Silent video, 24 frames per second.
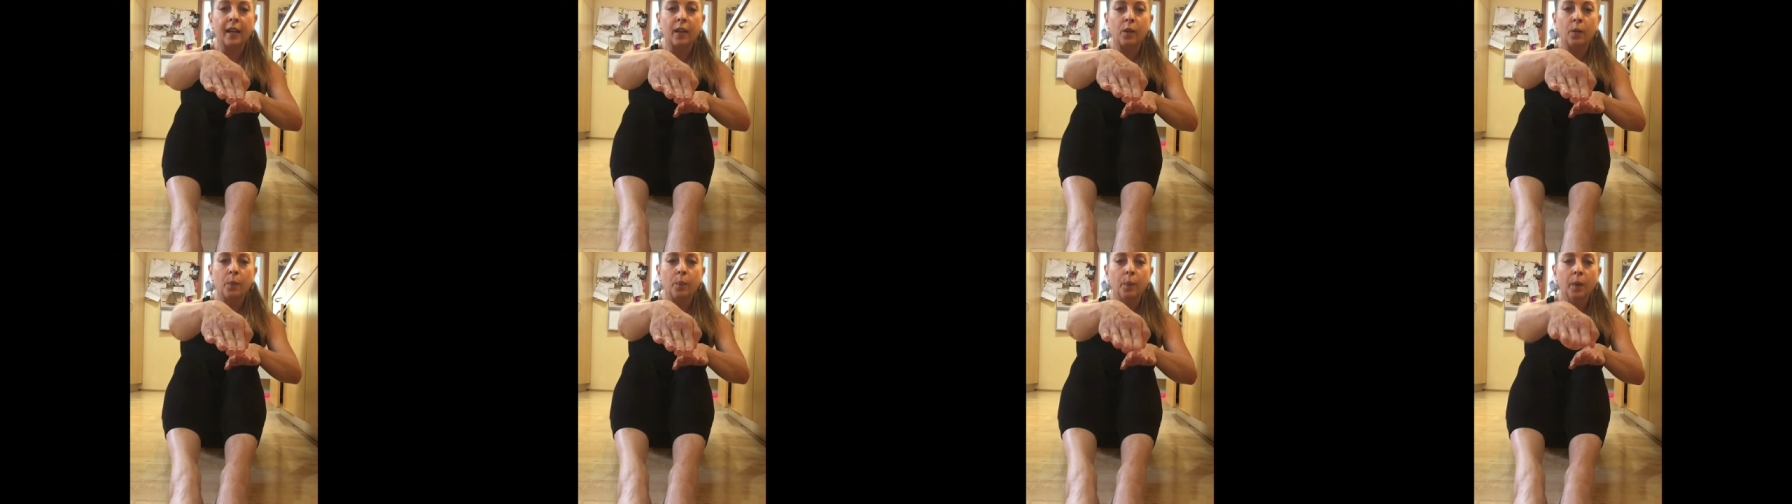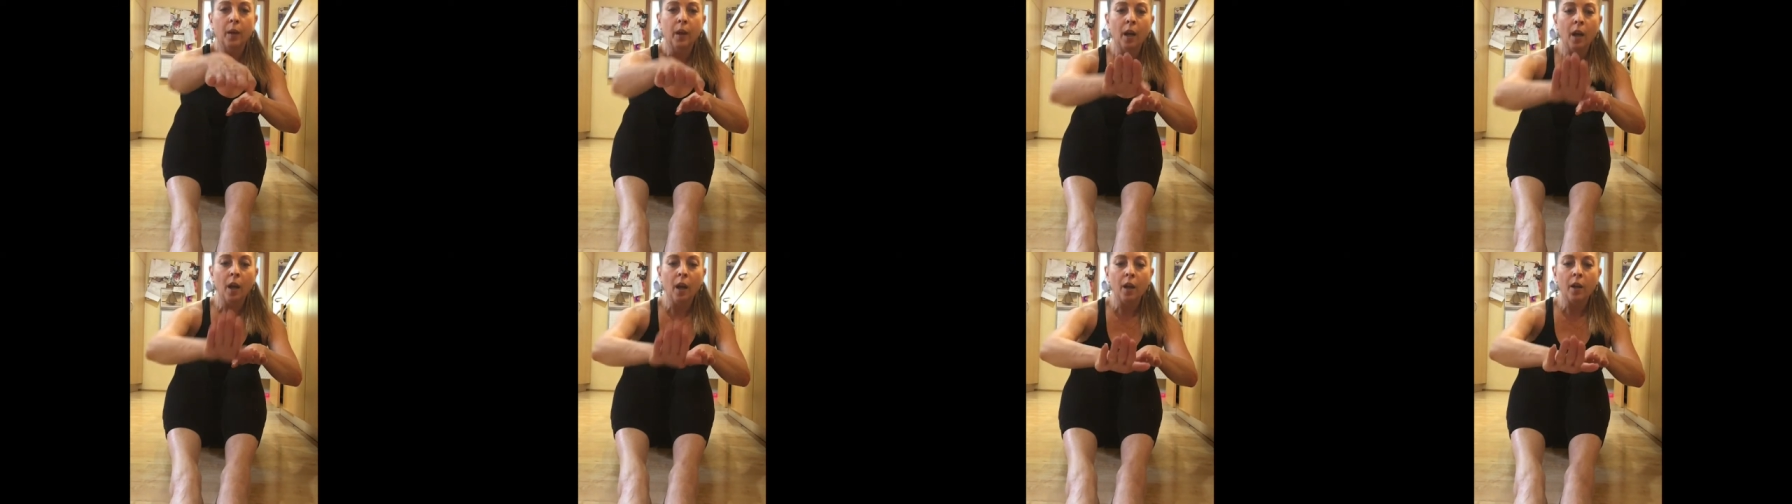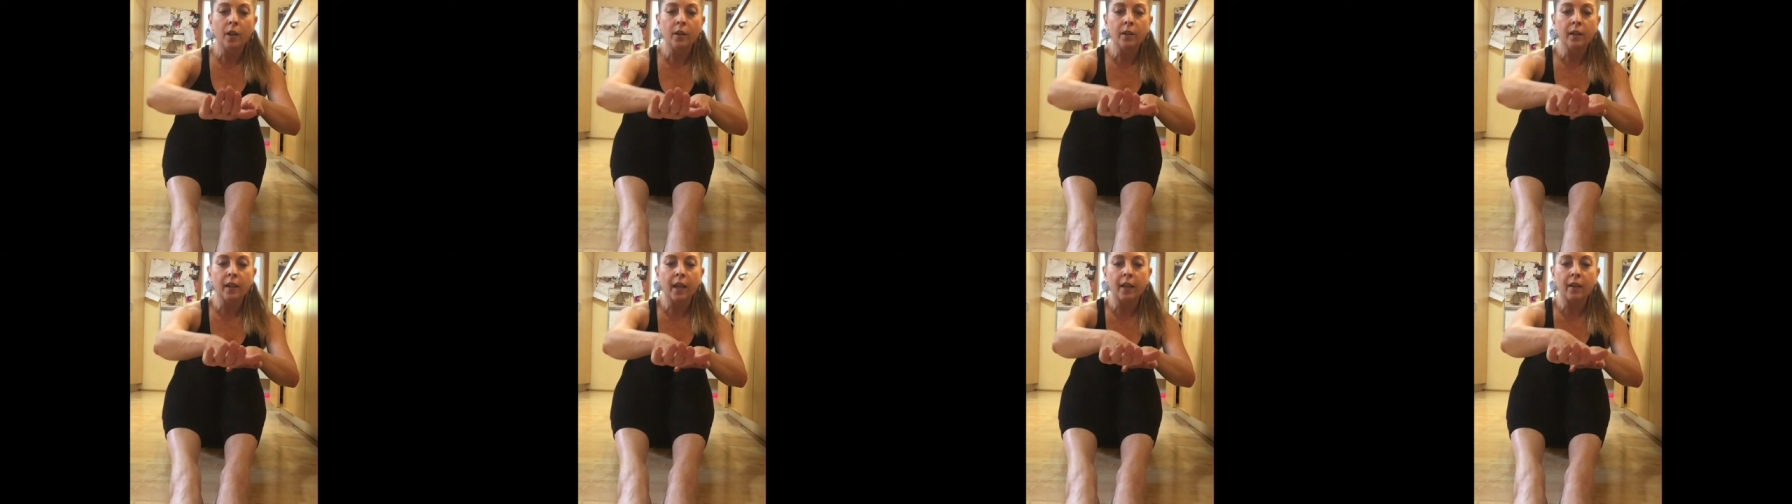You
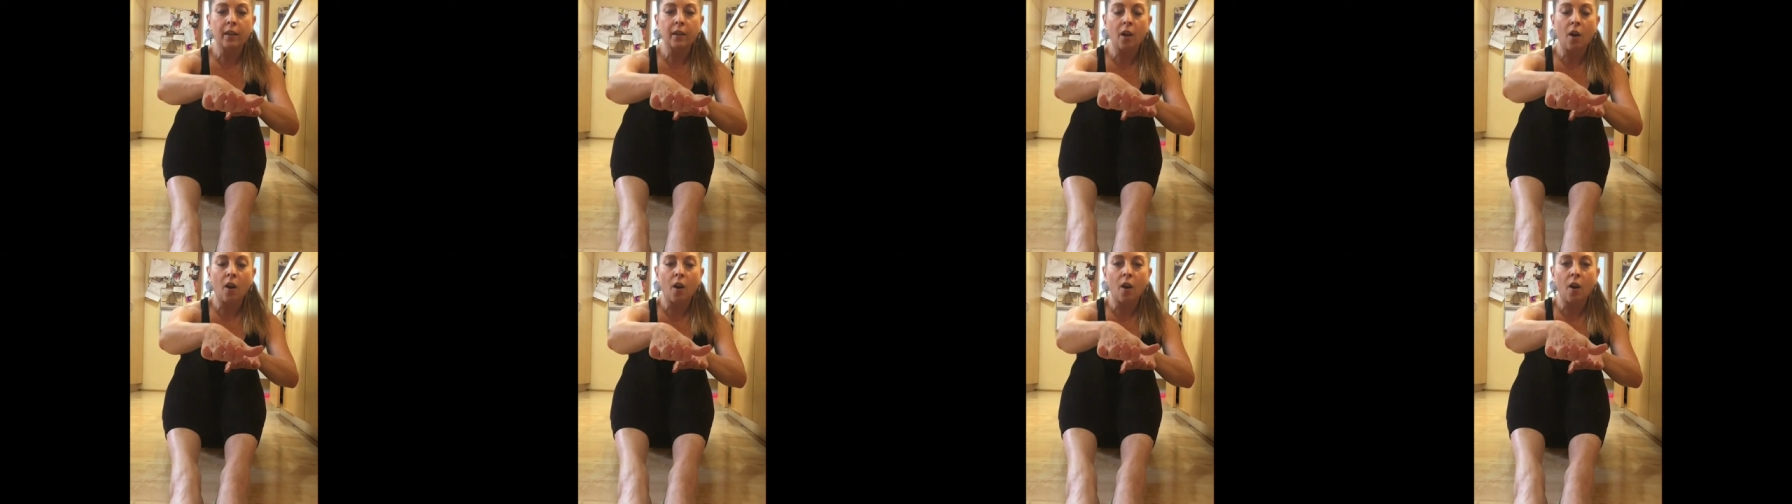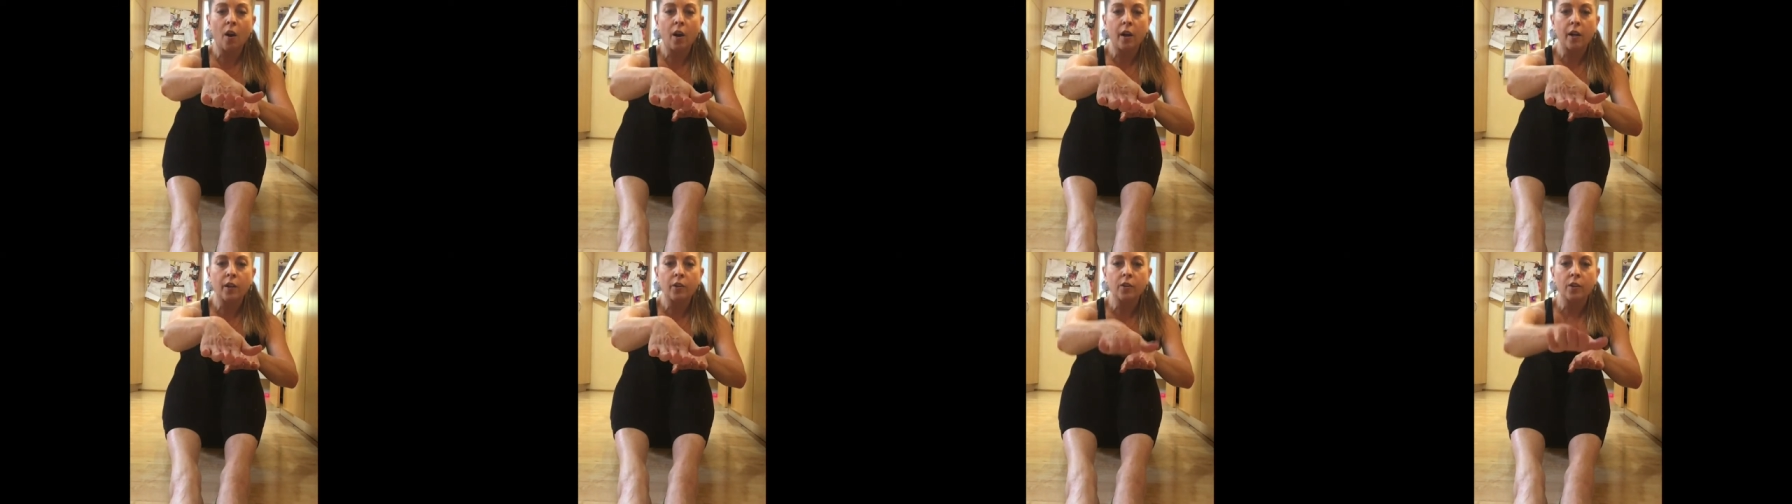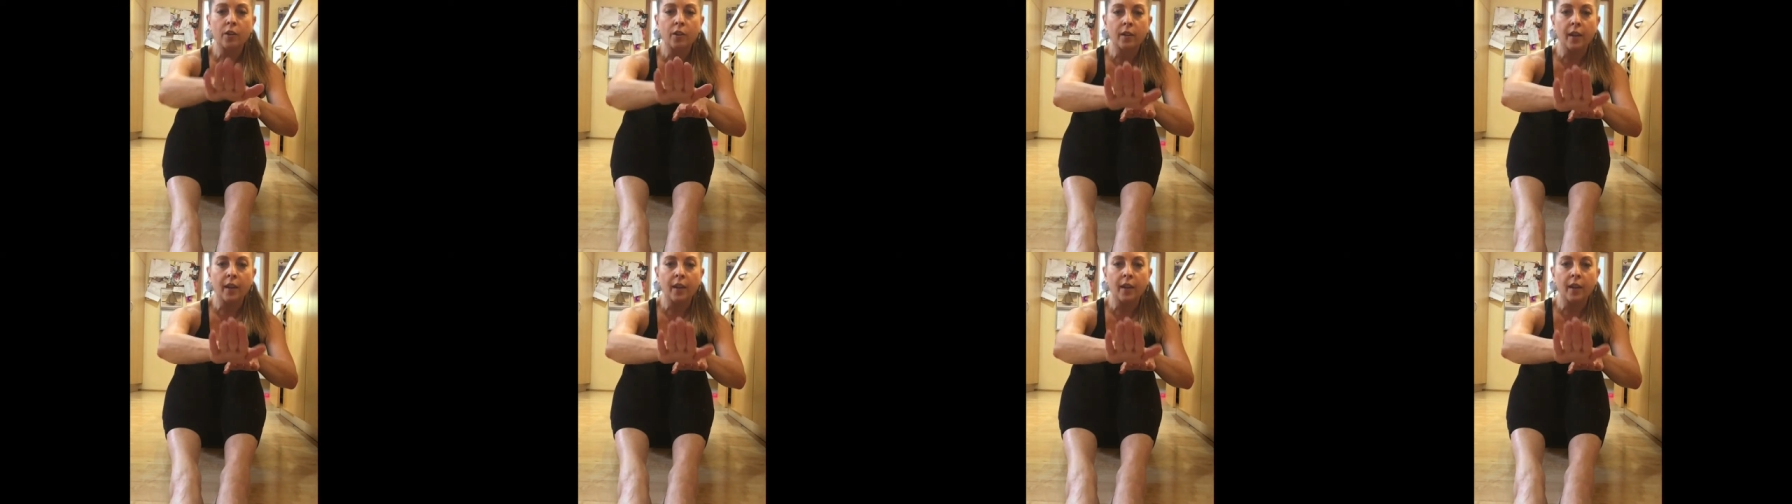let the arch,